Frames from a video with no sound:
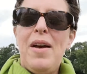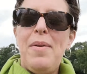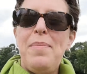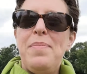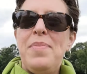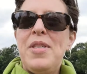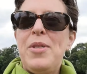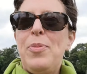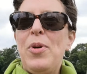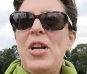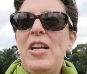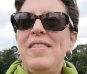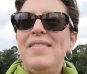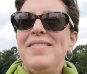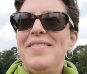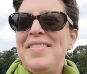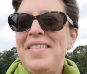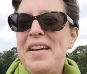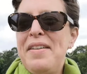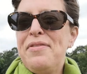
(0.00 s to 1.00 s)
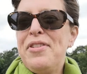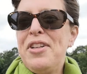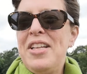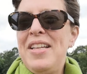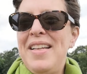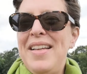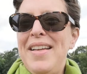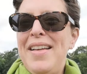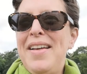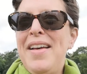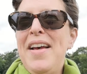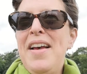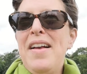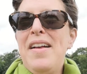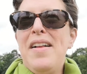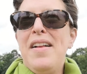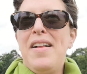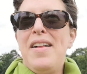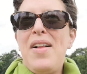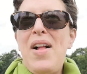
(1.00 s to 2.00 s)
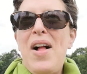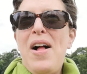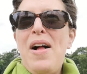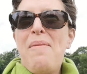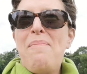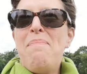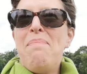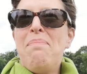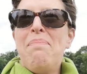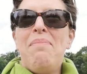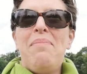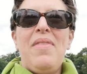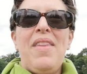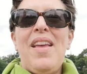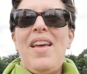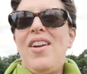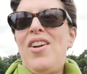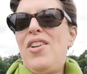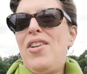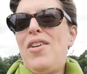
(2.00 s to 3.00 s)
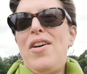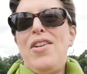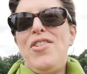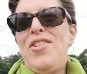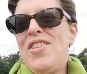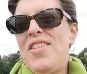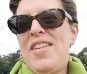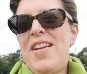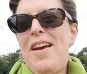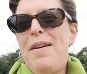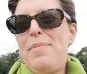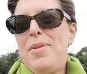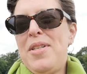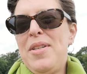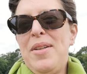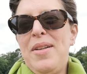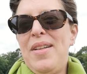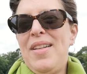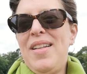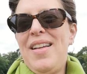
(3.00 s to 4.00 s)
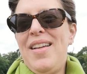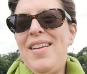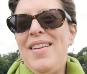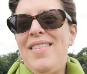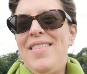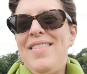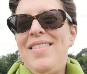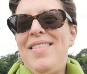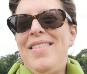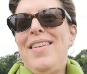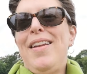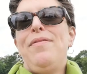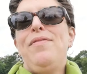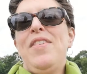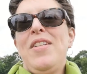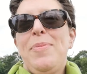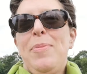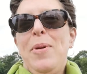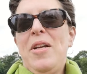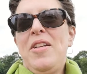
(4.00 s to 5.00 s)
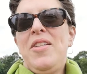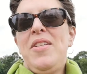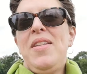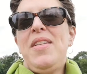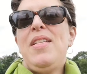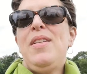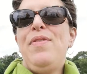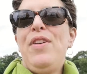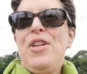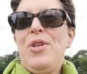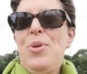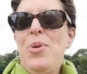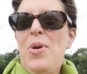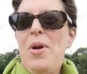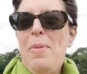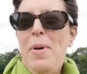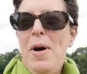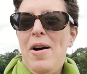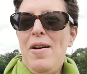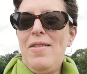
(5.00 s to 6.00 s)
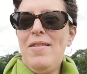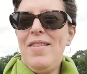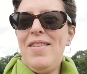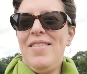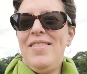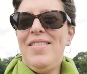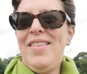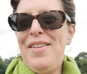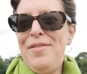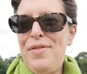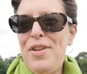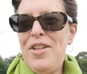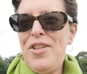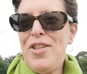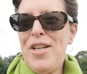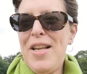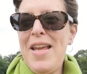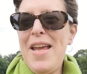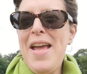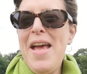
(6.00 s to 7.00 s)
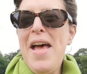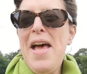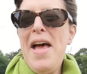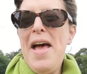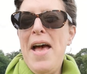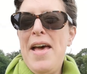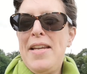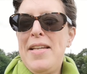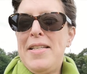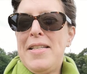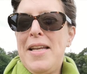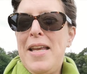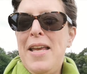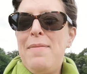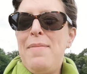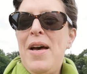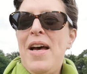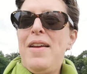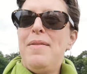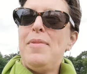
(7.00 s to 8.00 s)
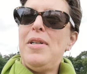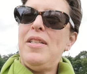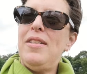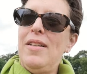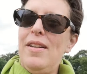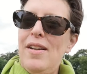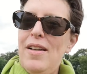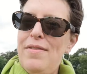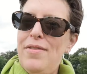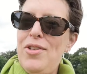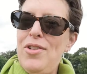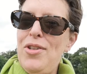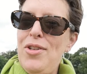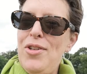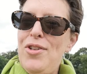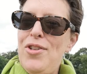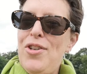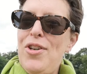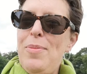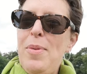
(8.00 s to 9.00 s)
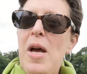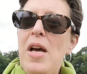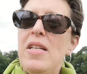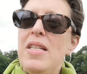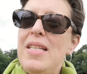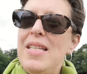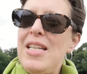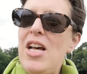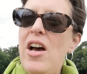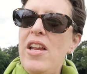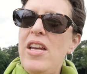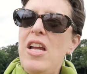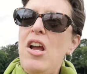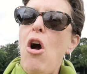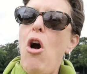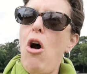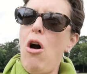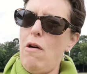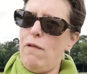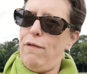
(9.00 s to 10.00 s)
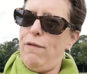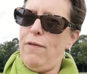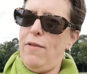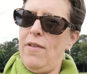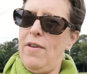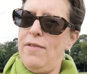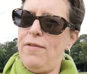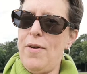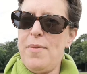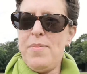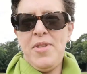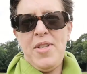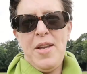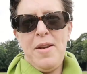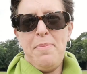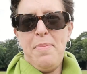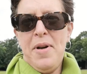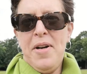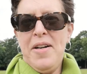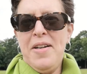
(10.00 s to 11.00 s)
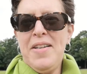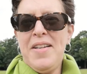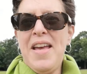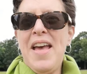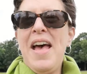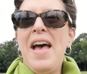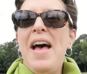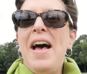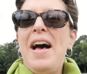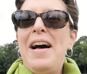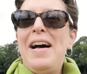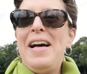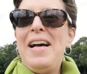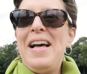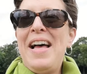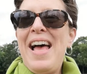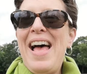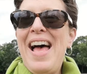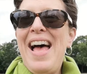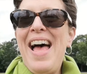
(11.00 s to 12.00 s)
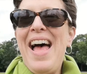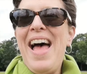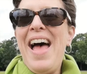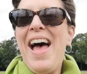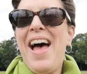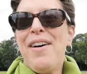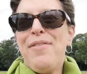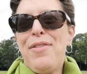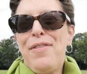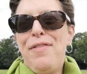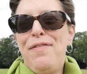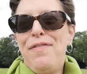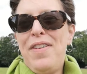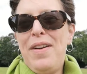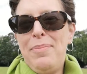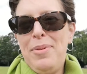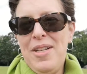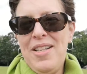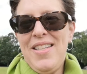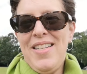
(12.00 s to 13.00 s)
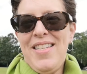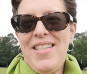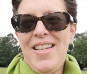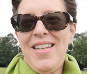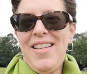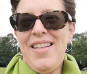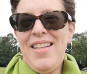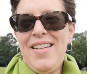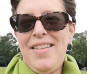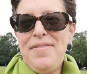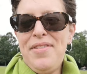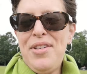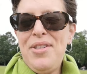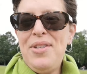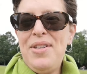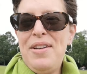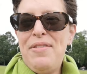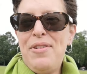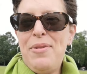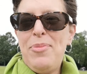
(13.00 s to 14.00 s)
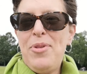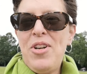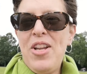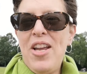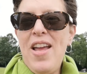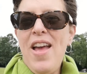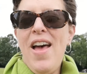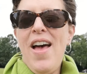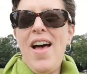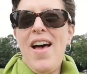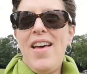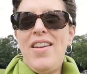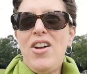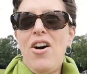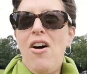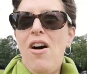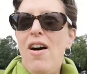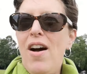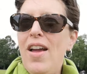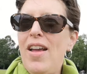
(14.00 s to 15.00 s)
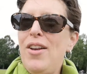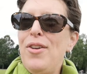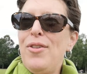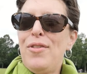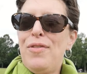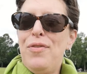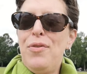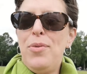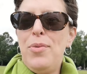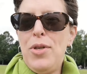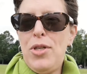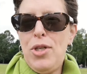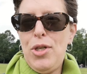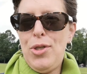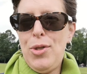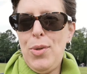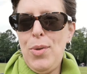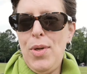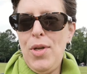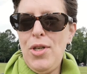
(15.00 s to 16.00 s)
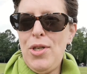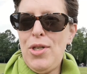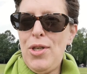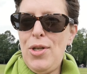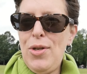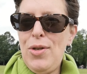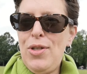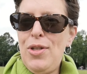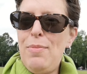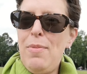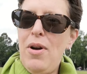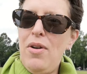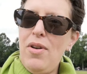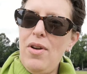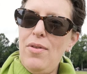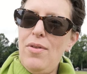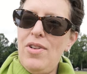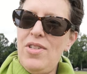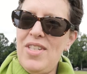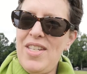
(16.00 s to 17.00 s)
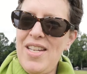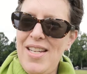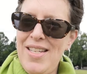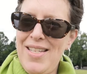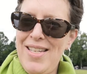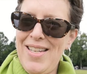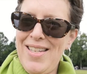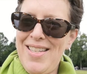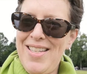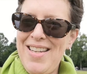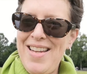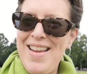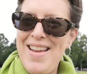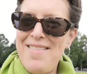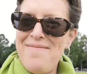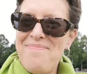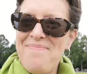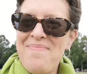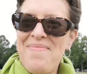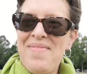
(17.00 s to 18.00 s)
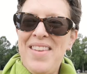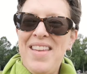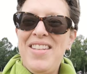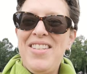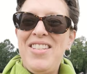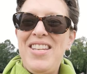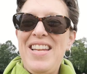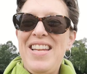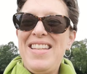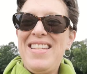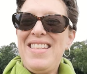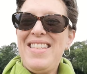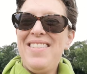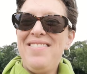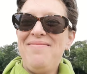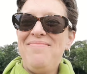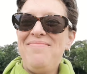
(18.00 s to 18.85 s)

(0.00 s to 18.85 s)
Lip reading: spring every year, and I just absolutely love this place. So this is Victoria Park in Finchley, and it's Kim Hamer live on YouTube signing off from said park. Have a fabulous Sunday afternoon, everybody, and I look forward to talking to you tomorrow on day 16. Cheers.